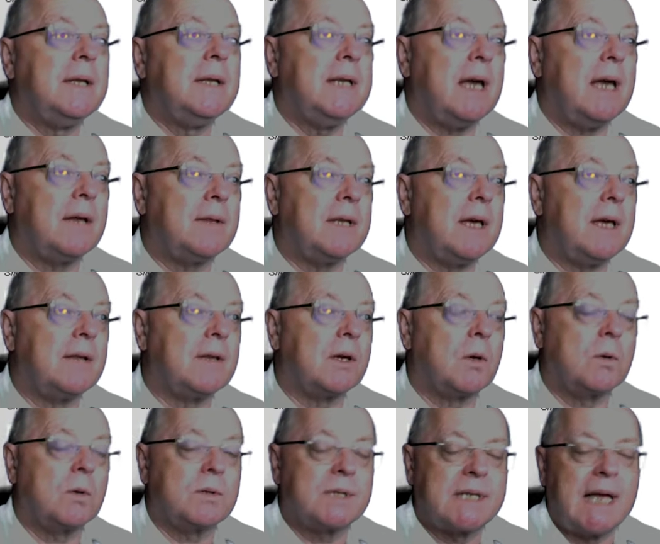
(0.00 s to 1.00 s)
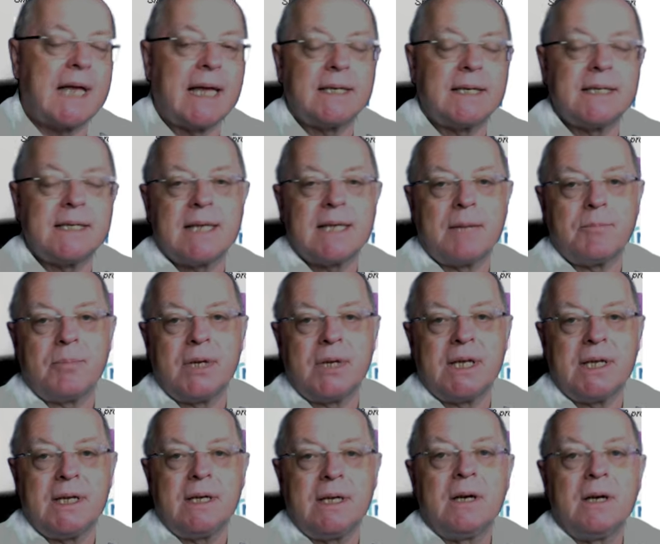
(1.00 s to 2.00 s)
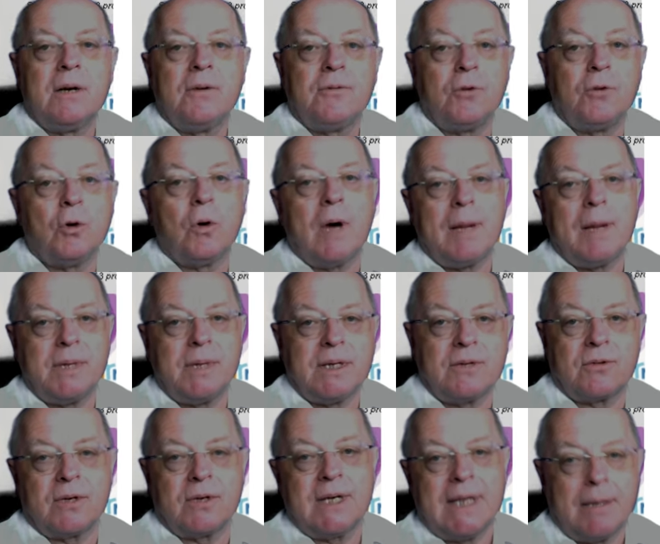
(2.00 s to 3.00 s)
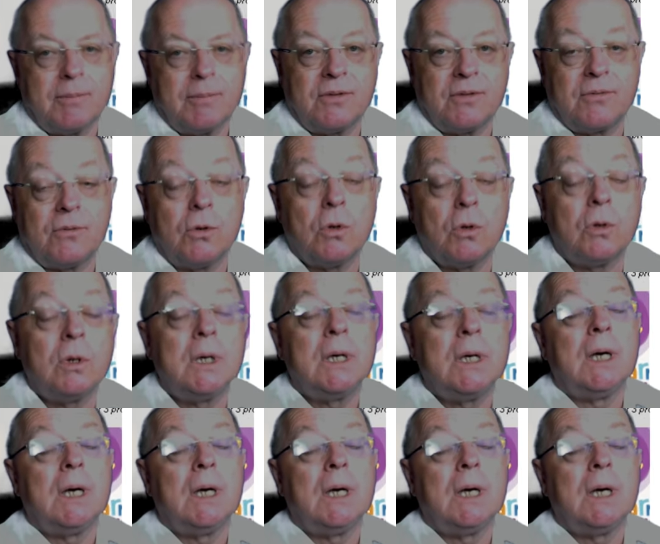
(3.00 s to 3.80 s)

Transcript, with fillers: The other standard is MP4, MP3, MP4,